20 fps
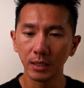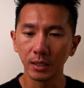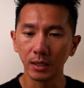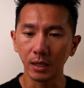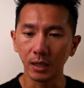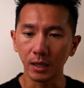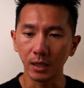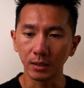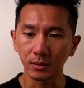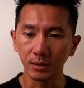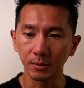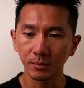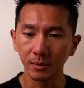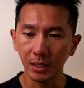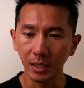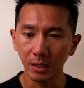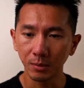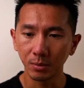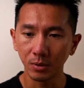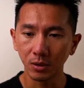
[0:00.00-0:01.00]
Uh, some
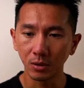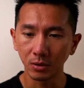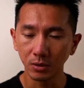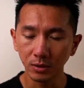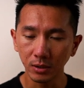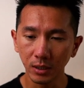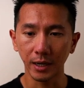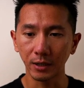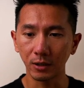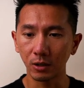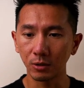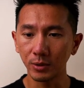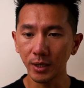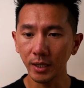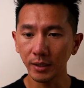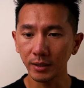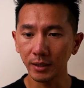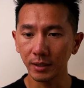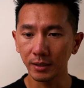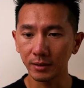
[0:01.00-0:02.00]
labels, and
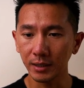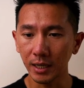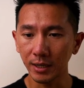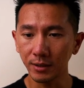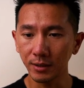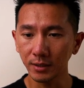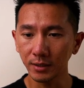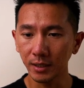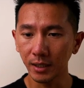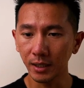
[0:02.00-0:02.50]
already there is